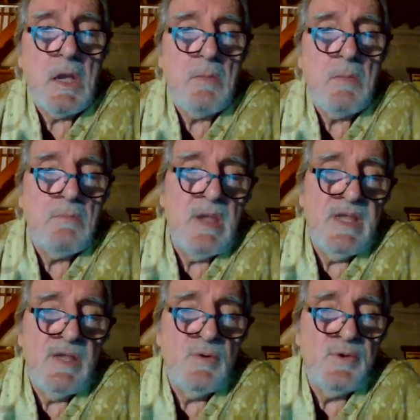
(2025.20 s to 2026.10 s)
Maybe
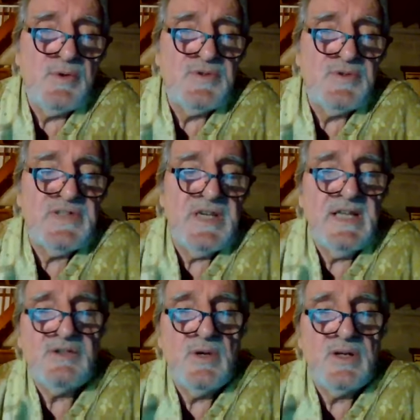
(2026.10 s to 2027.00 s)
you could say
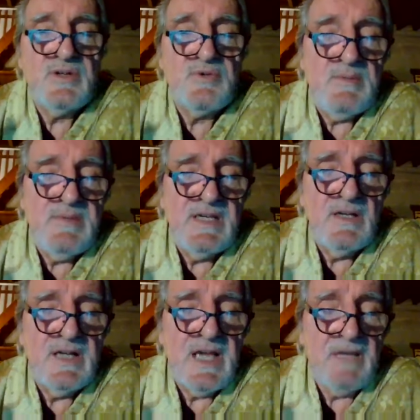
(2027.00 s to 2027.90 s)
that you are dreaming a
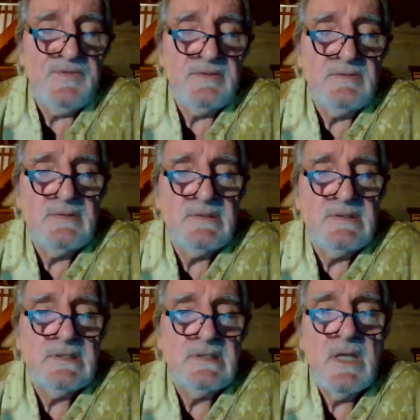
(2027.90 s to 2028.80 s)
life,
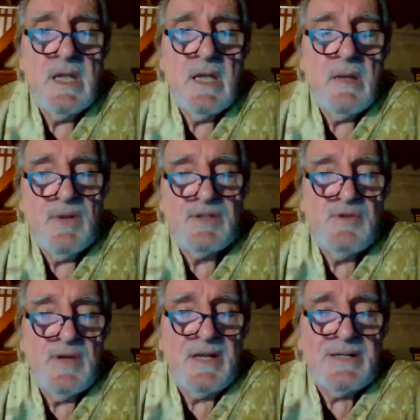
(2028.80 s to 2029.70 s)
but
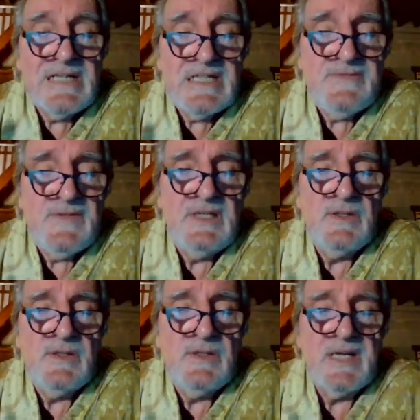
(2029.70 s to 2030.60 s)
you are not living
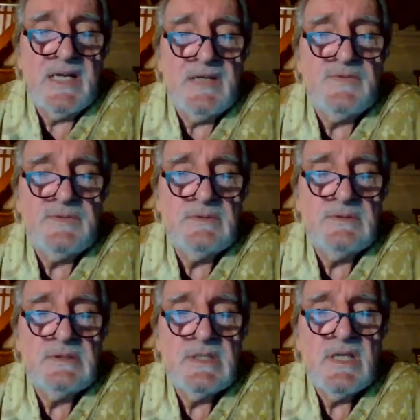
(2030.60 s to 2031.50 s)
your life.
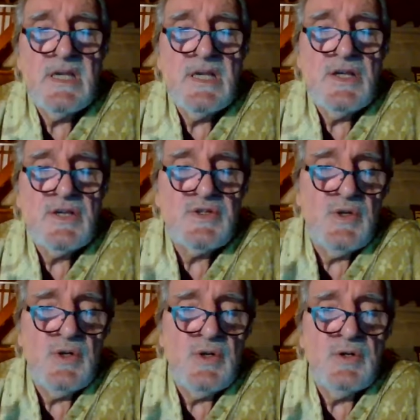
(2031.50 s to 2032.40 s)

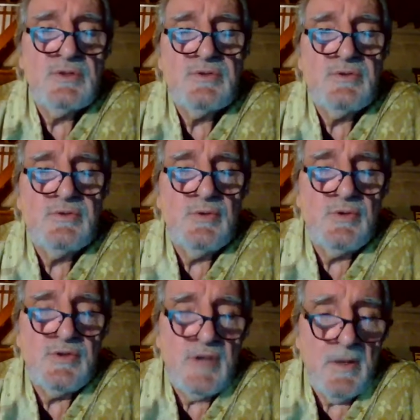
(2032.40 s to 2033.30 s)
So to
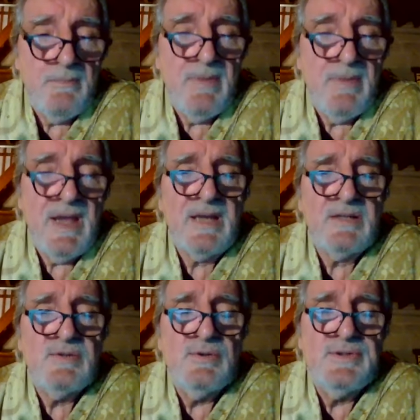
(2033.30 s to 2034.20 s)
come back to
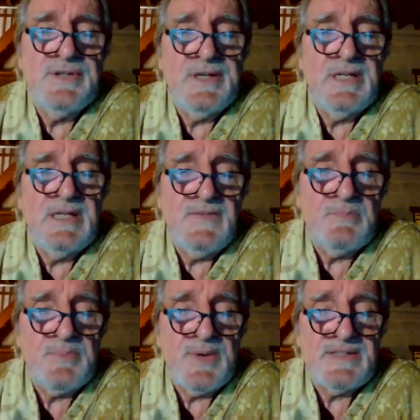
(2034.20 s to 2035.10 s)
the living
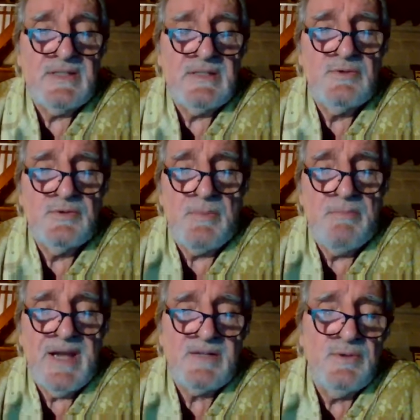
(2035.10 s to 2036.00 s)
present, to come
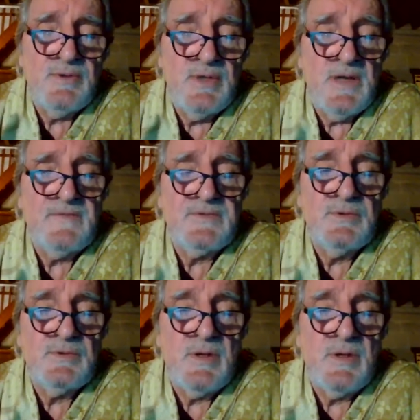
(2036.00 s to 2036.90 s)
back to love,
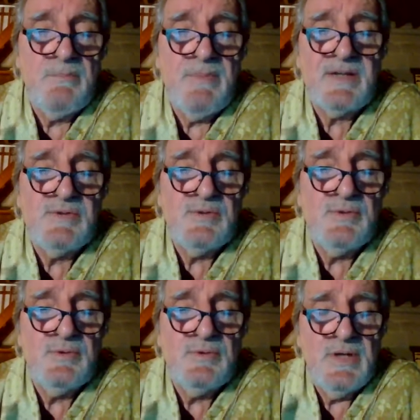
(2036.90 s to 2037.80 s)
to come back
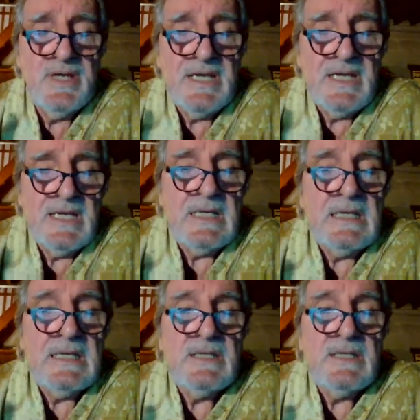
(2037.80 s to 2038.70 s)
to
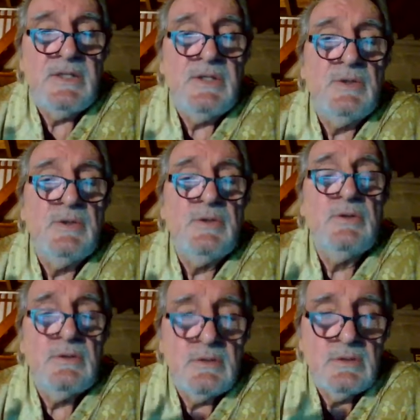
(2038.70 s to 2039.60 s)
you,